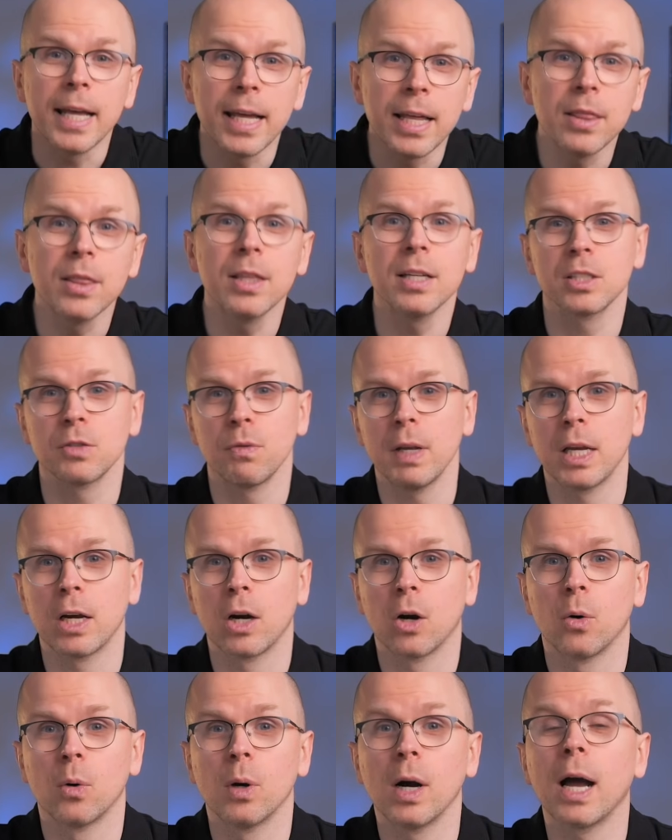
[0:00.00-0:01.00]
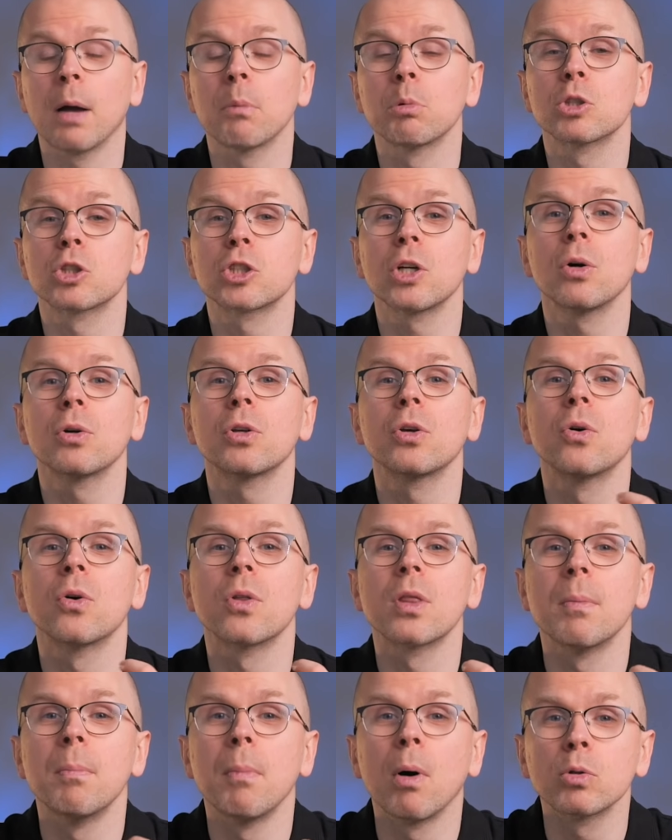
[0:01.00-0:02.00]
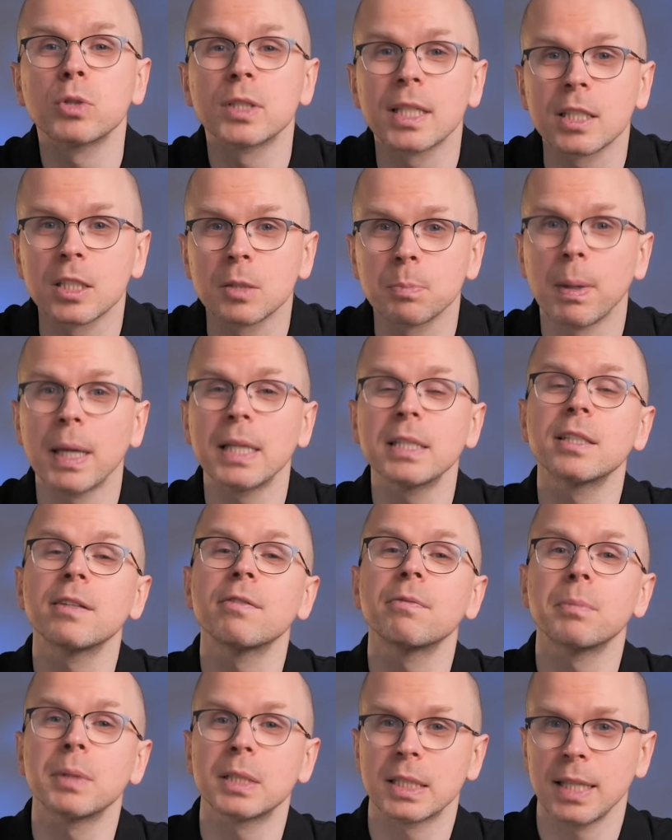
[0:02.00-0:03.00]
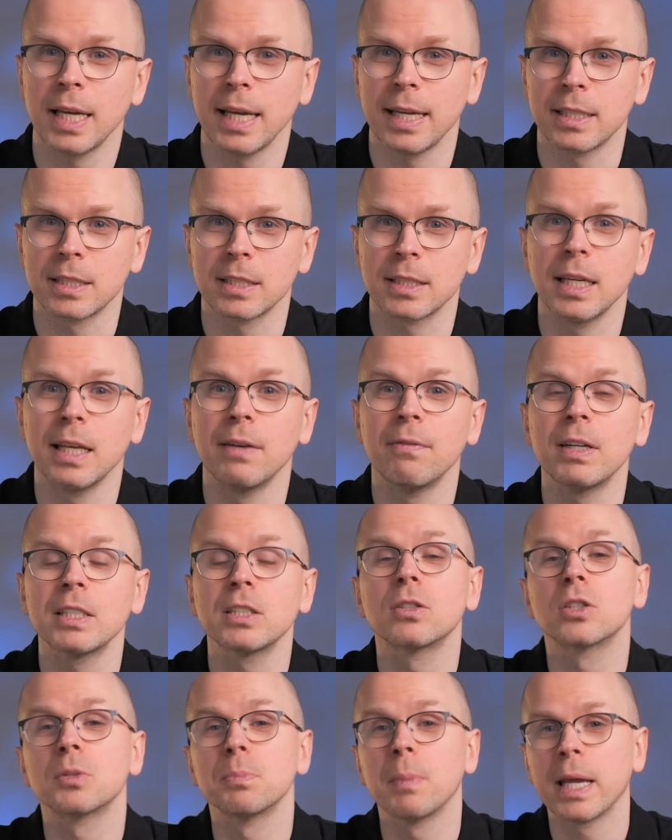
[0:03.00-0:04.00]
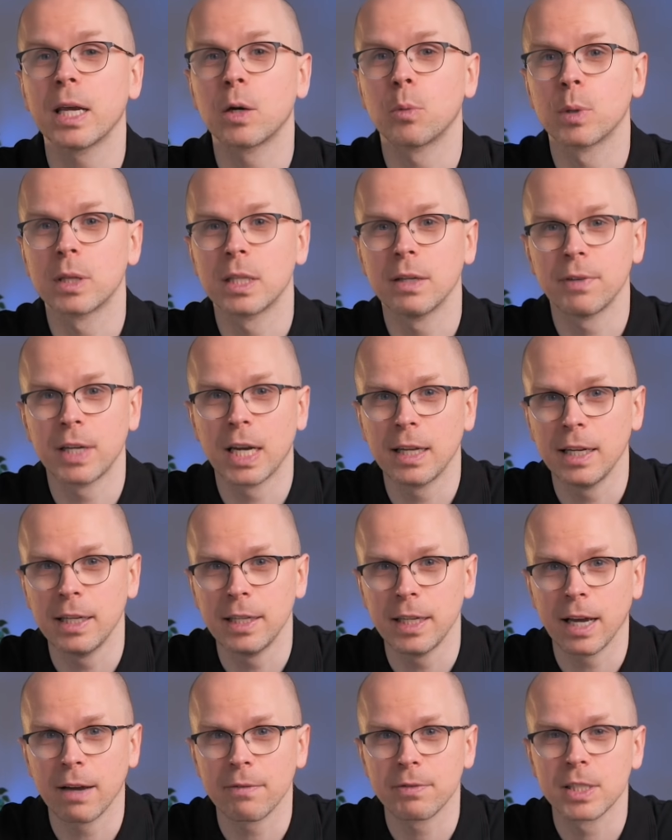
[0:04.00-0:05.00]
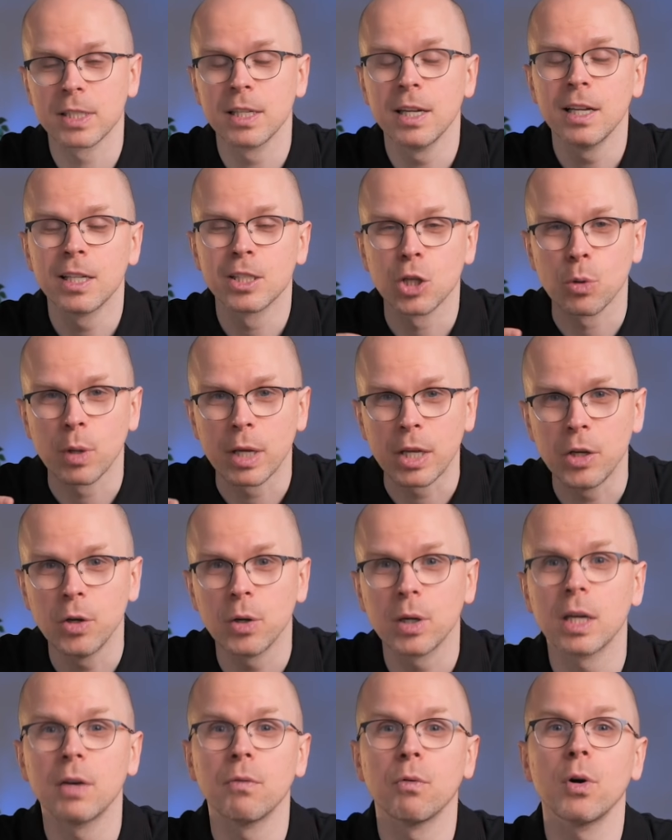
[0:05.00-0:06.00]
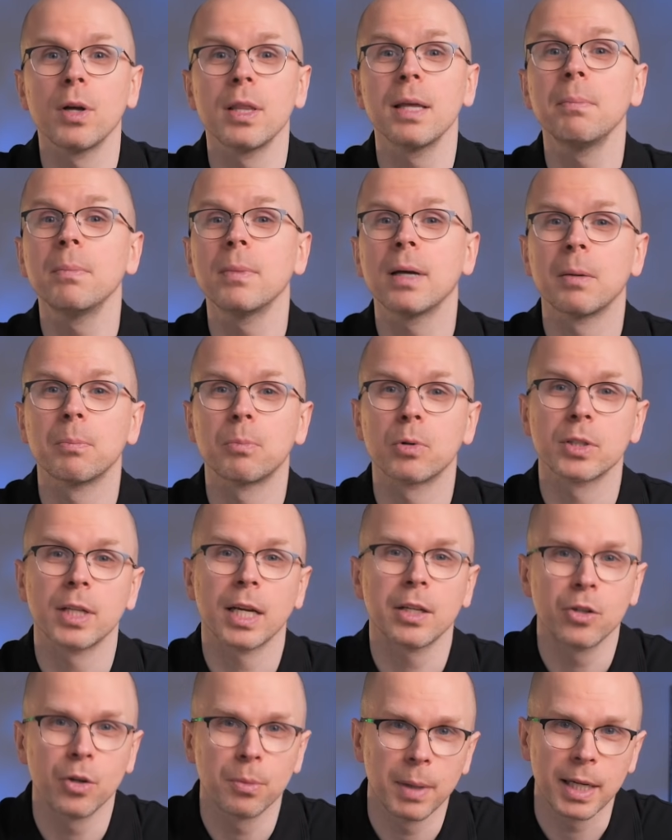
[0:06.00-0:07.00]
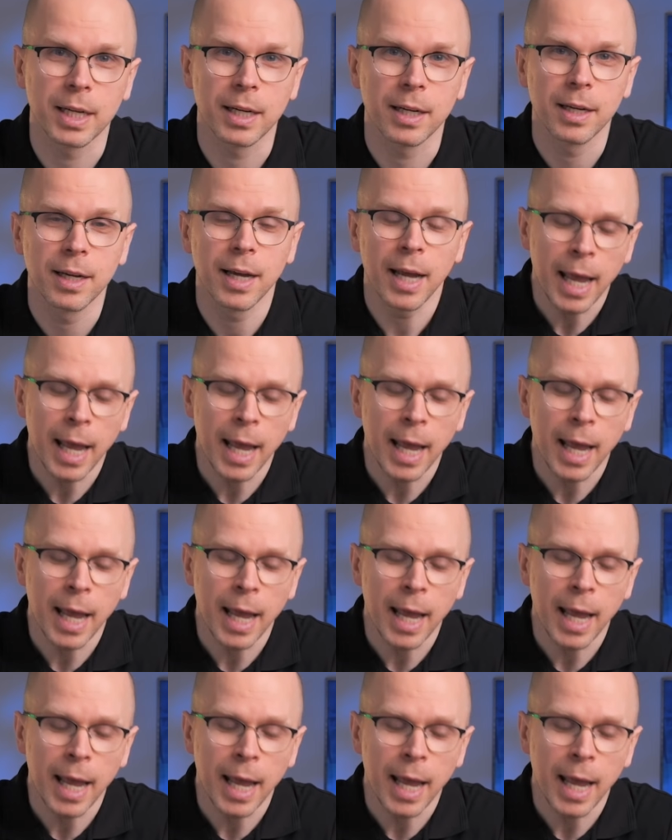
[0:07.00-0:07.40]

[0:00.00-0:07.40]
In this video, I will show you the most expensive mistakes investors make with dividend ETFs so that you can avoid them and protect your money.